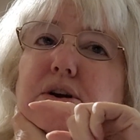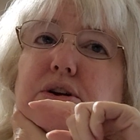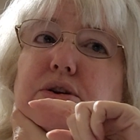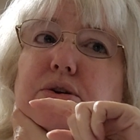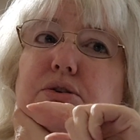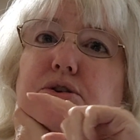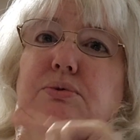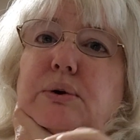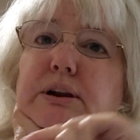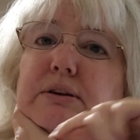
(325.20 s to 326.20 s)
you
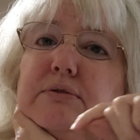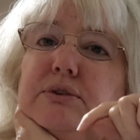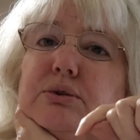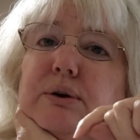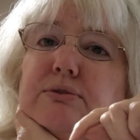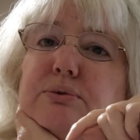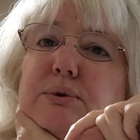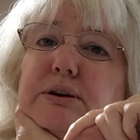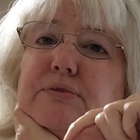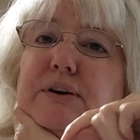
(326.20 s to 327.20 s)
have
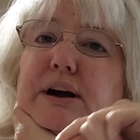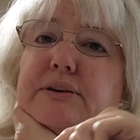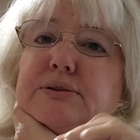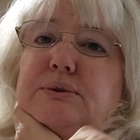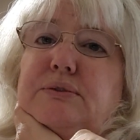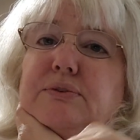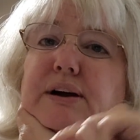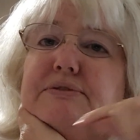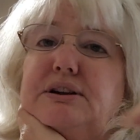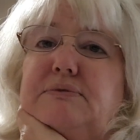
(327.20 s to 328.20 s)
25
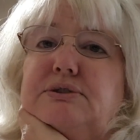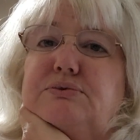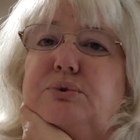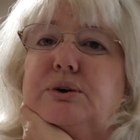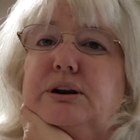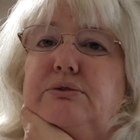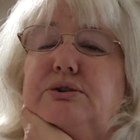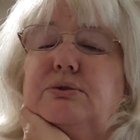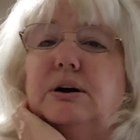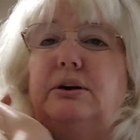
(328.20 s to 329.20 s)
times 4 gives
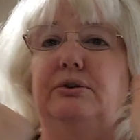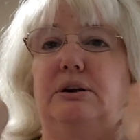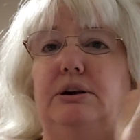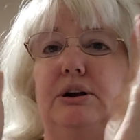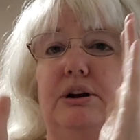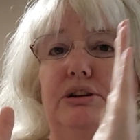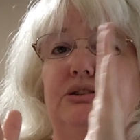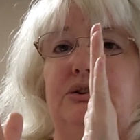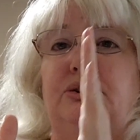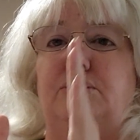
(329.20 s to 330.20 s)
you 100.
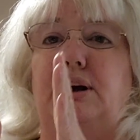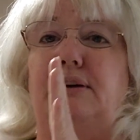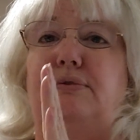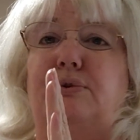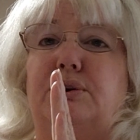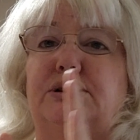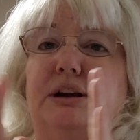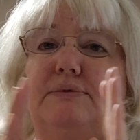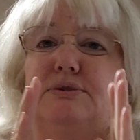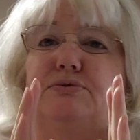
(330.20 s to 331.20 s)
So you'll have 4
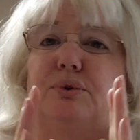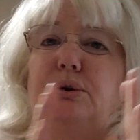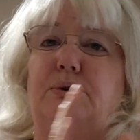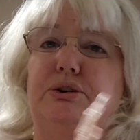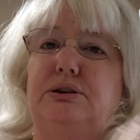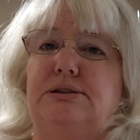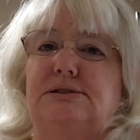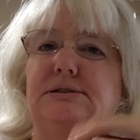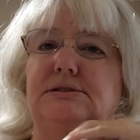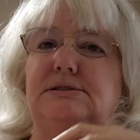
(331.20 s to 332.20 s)
times 4, which
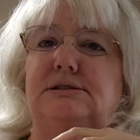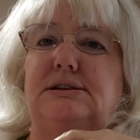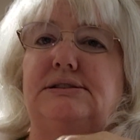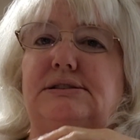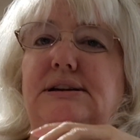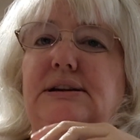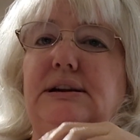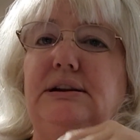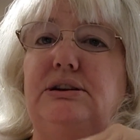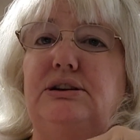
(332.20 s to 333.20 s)
is 16
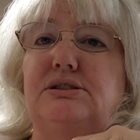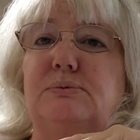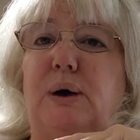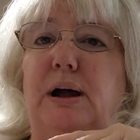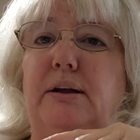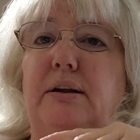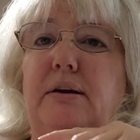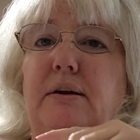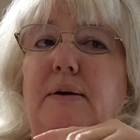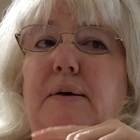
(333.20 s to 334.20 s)
inches wide.
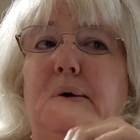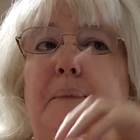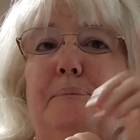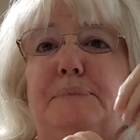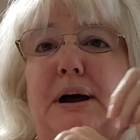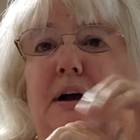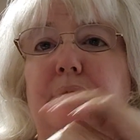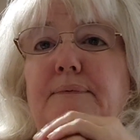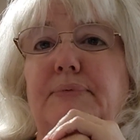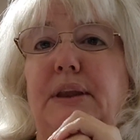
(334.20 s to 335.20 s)
But
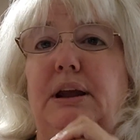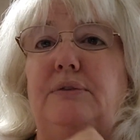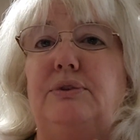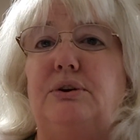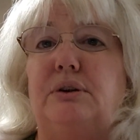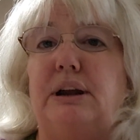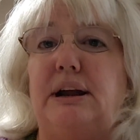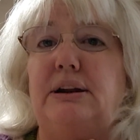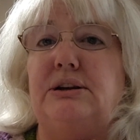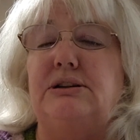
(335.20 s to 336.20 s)
if your
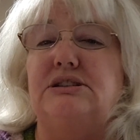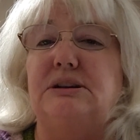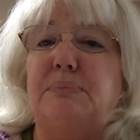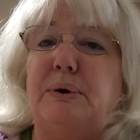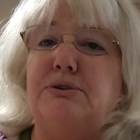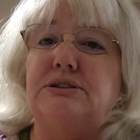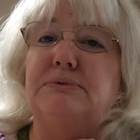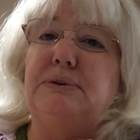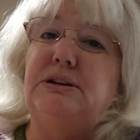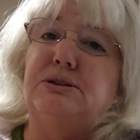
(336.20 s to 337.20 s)
gauge is supposed to
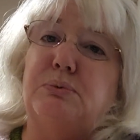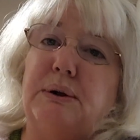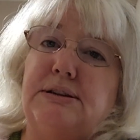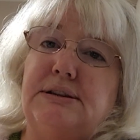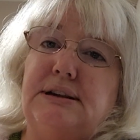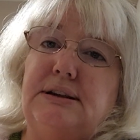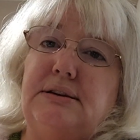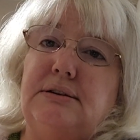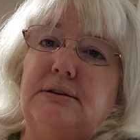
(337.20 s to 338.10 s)
be 20,